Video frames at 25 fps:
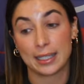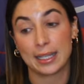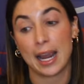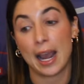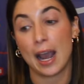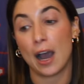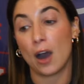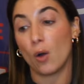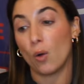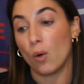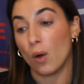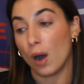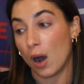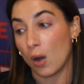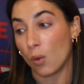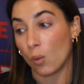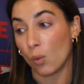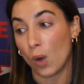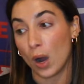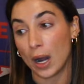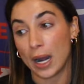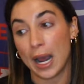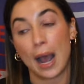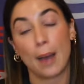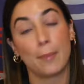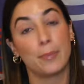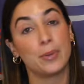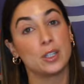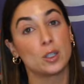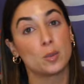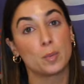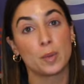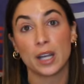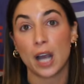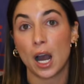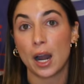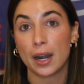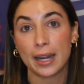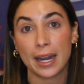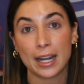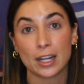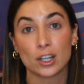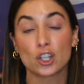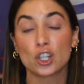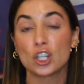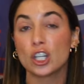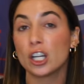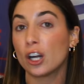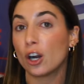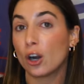Now, what happens beyond
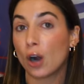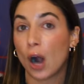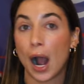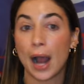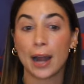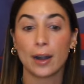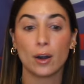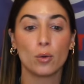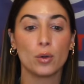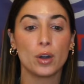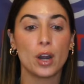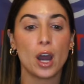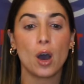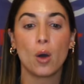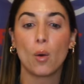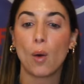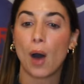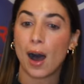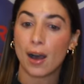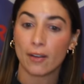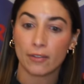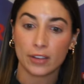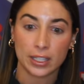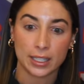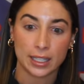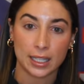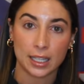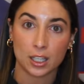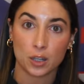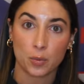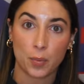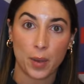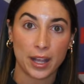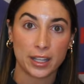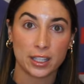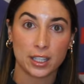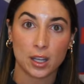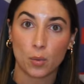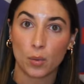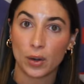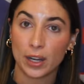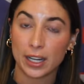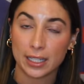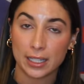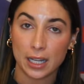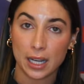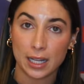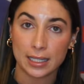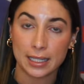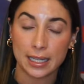next year, I don't know. Obviously, it depends on what he
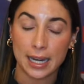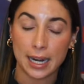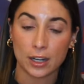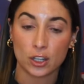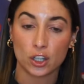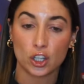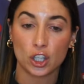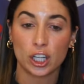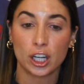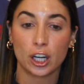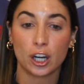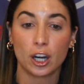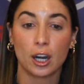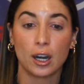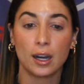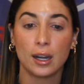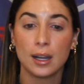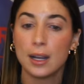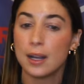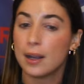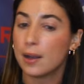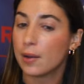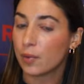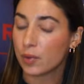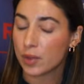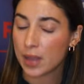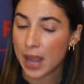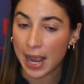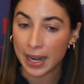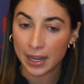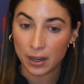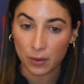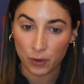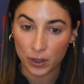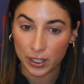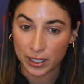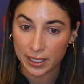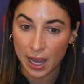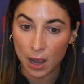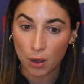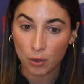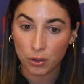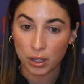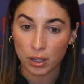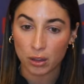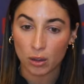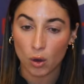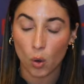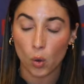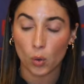does next year and if he's
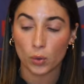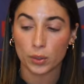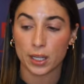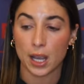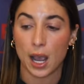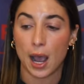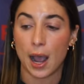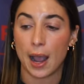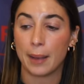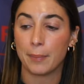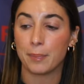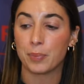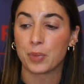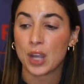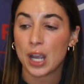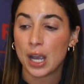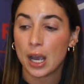healthy the whole time.